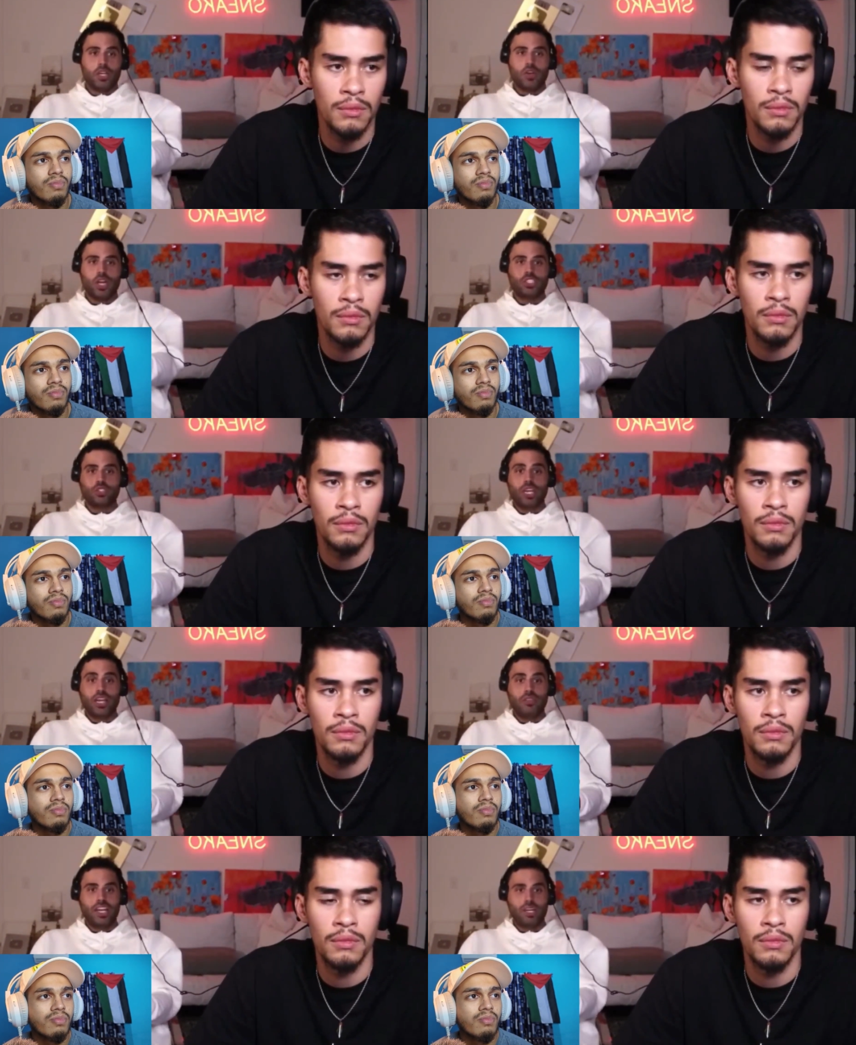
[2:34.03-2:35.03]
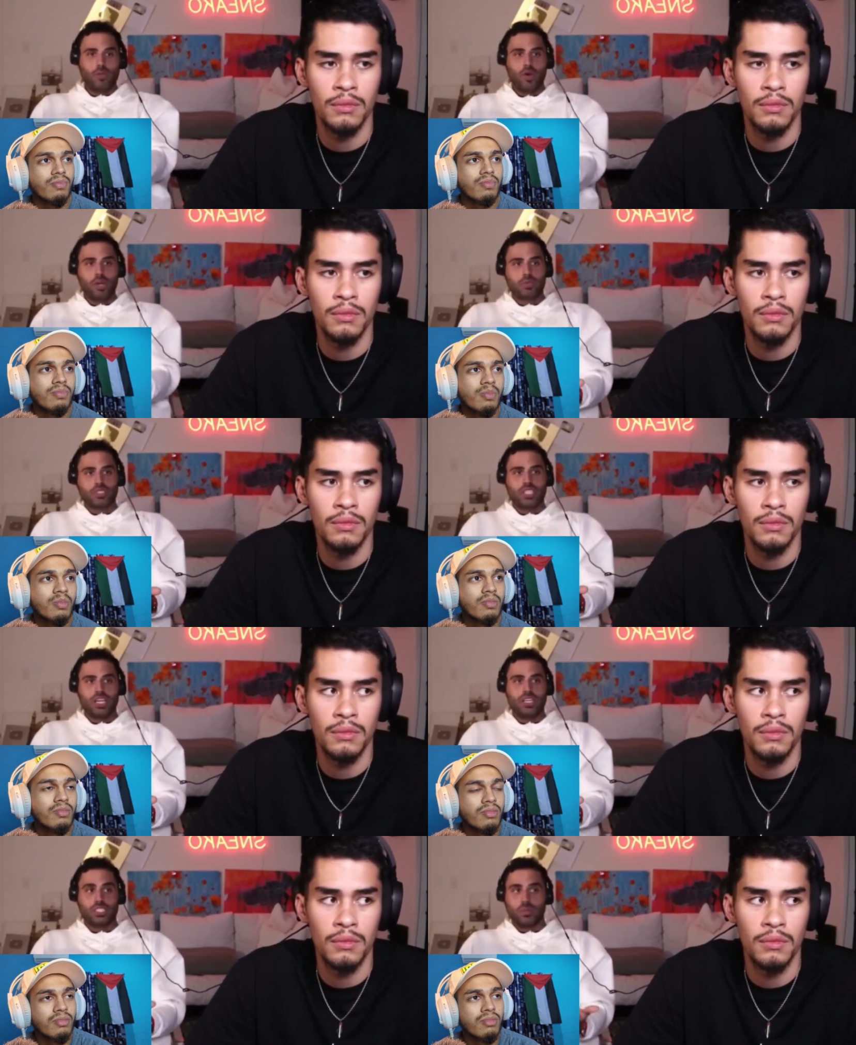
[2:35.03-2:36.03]
Speaker 1: Christ, you can't even hit one
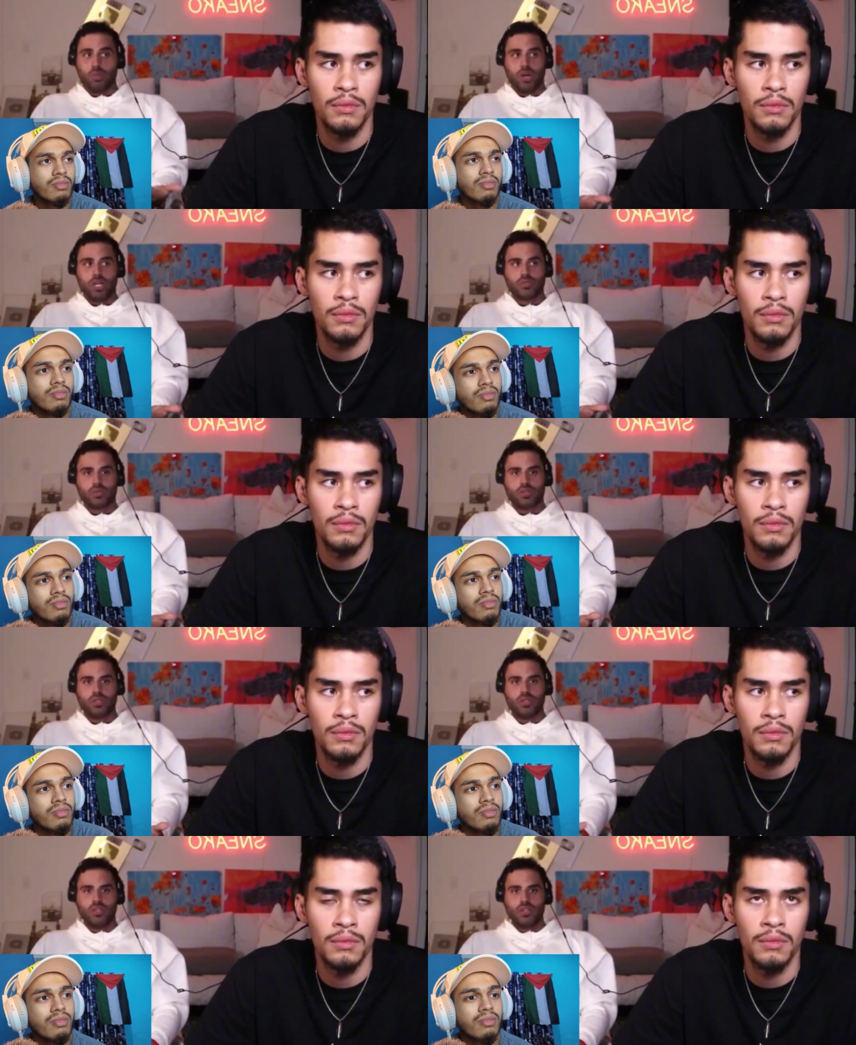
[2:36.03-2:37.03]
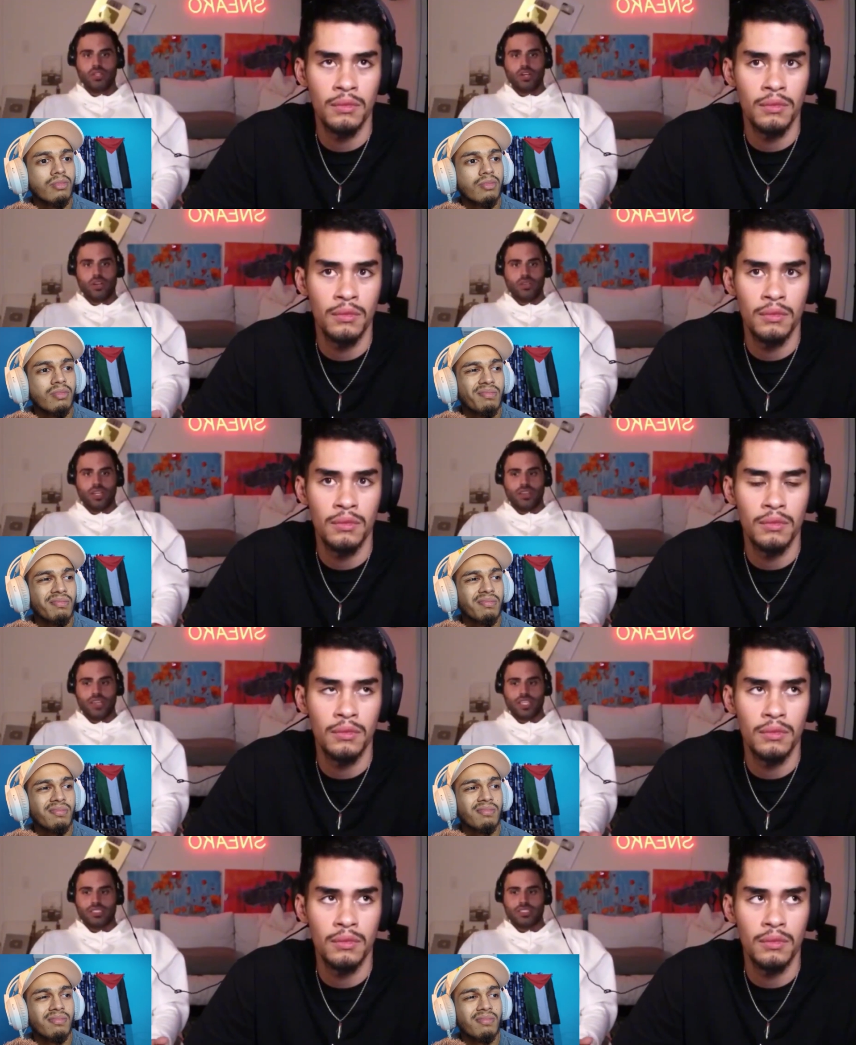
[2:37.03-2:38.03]
percent. It's impossible. You know, like
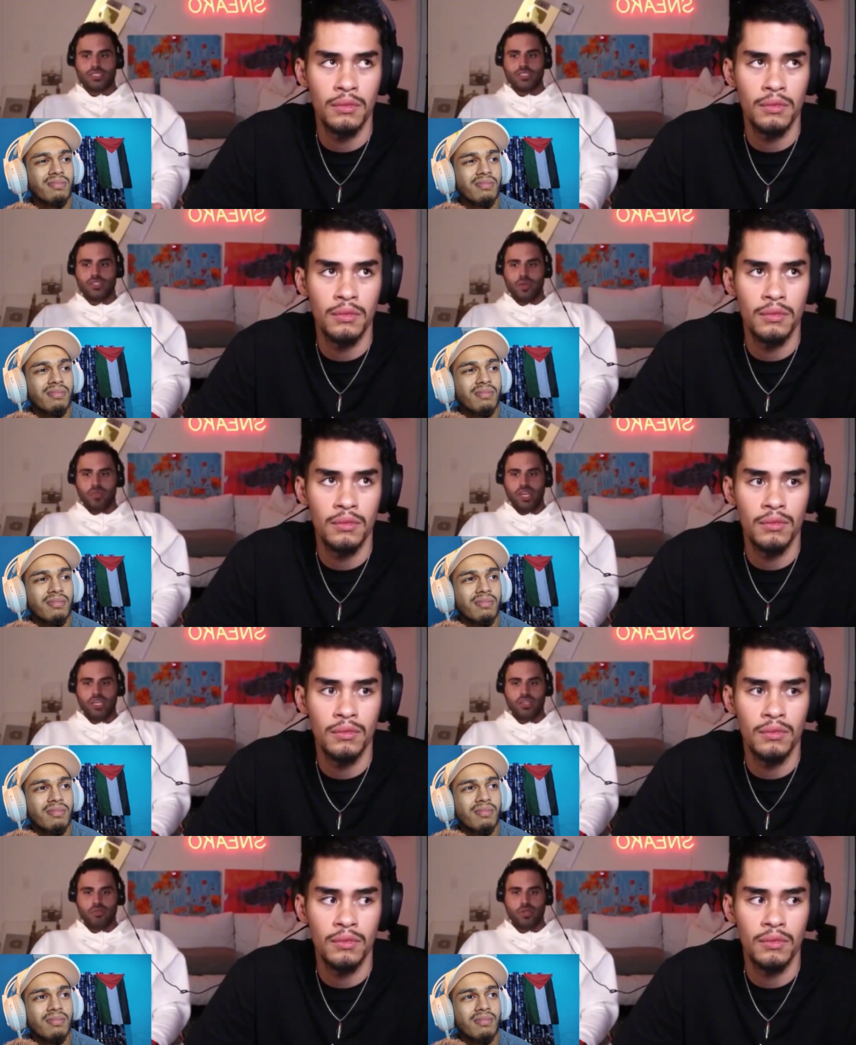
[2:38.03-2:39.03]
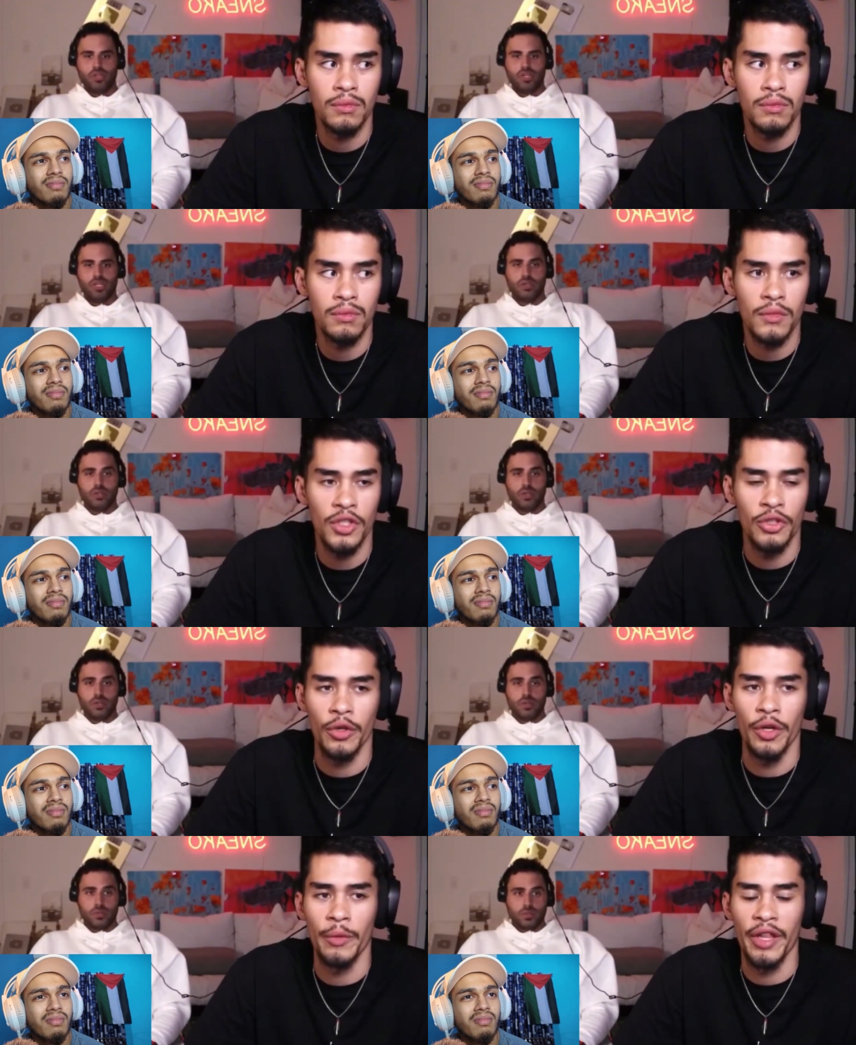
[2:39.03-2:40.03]
that's the peak of purity. Do you
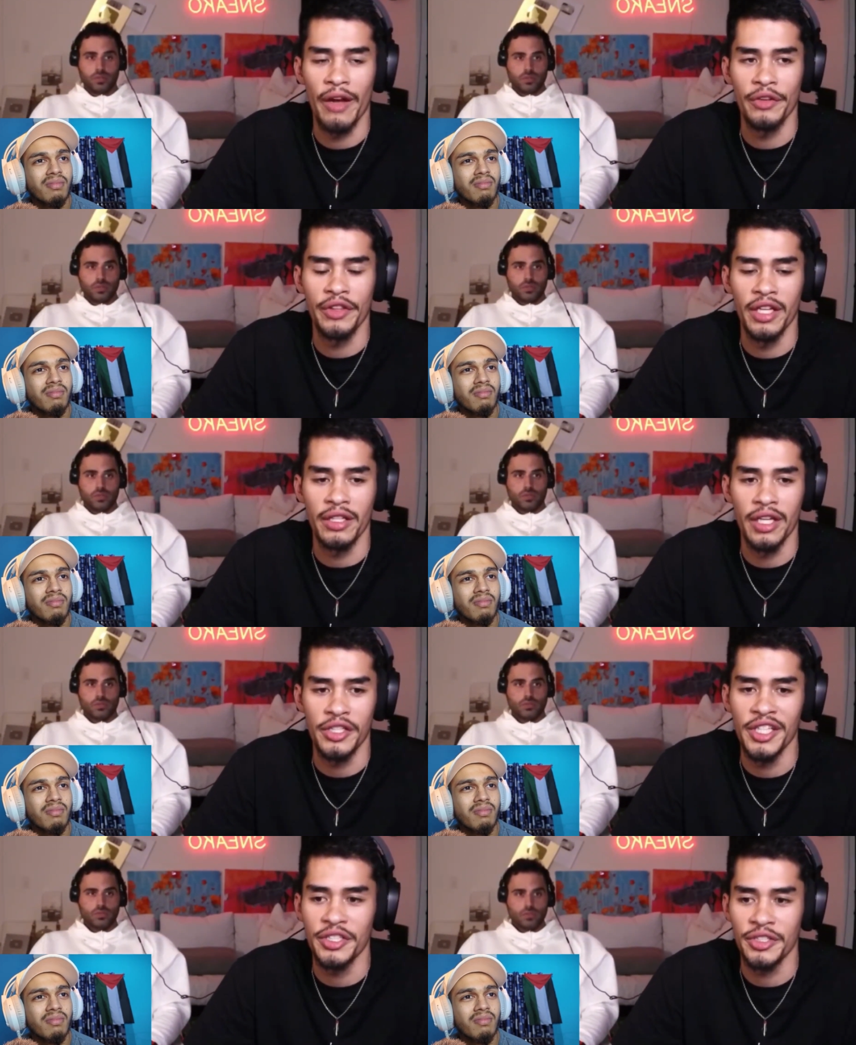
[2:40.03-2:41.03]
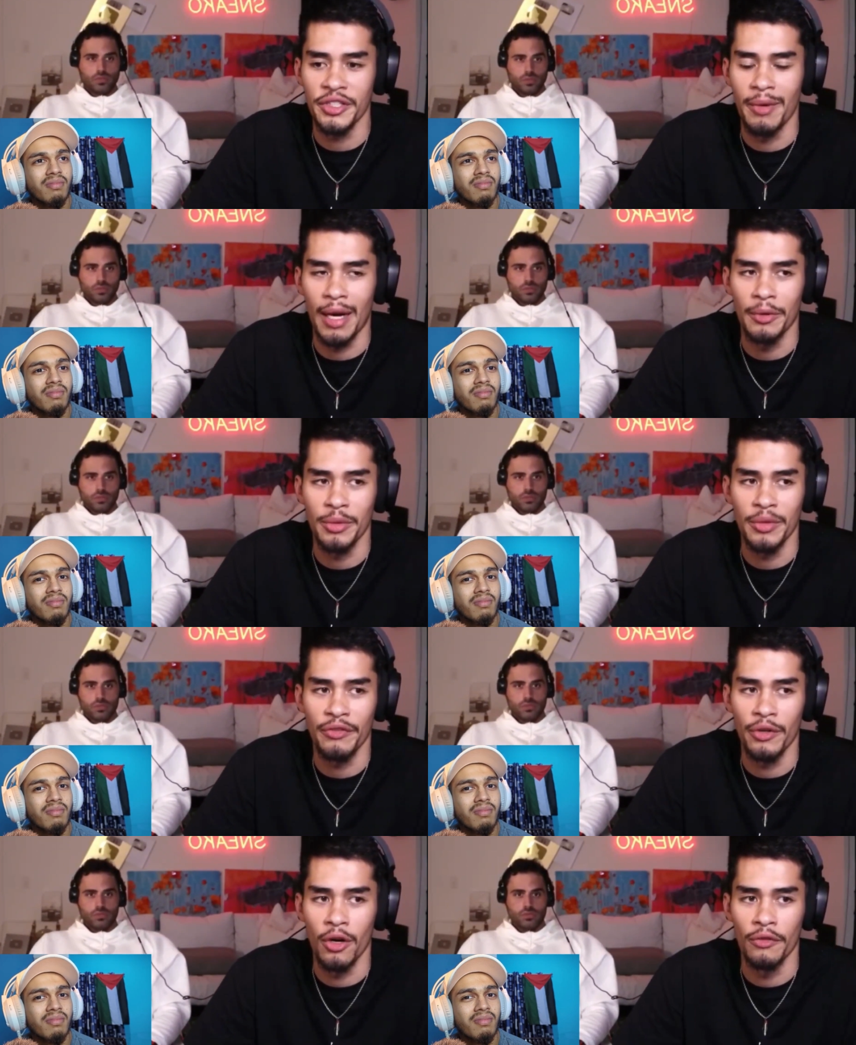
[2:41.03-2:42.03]
agree with
Speaker 2: everything that Jesus in the Bible? Do you believe
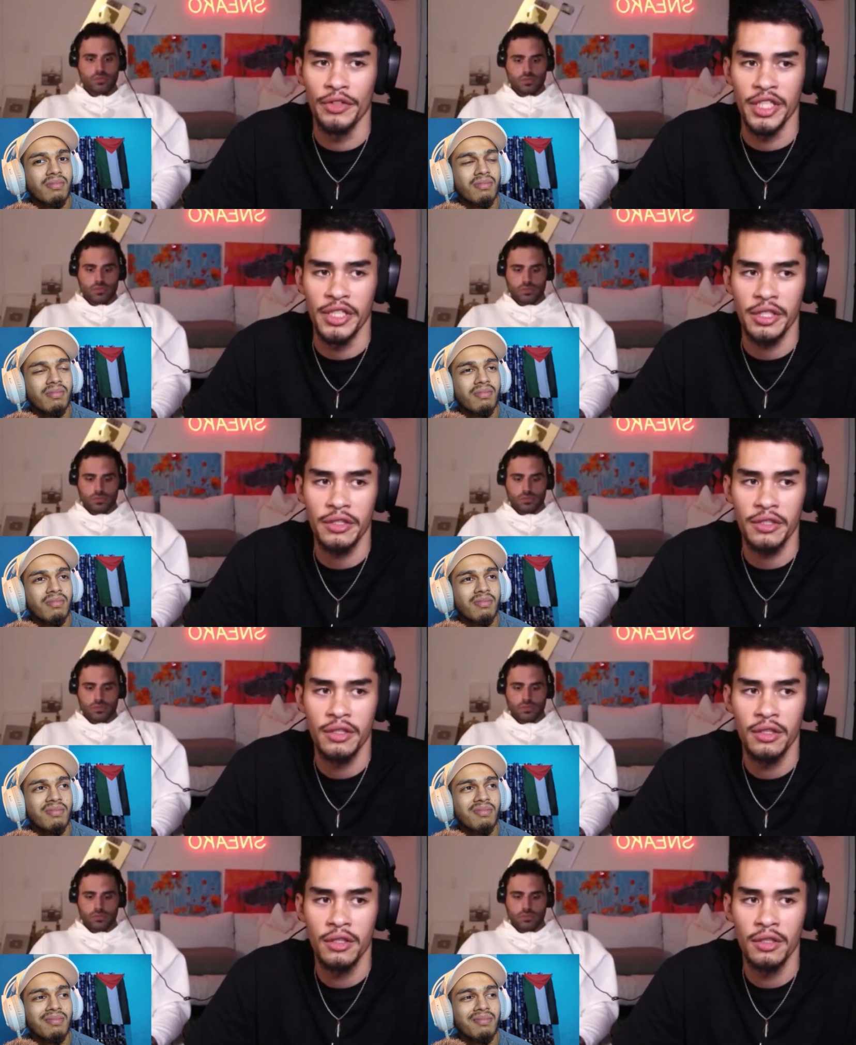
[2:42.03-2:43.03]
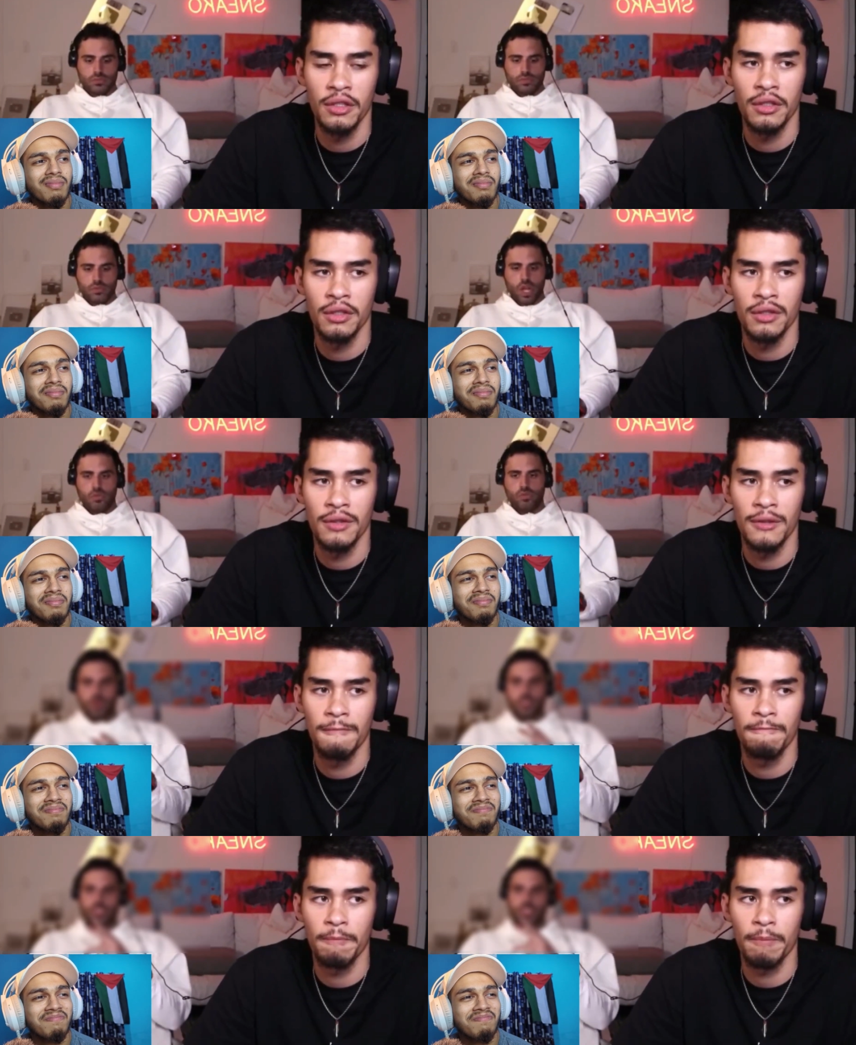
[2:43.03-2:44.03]
in all of his teachings? Of course,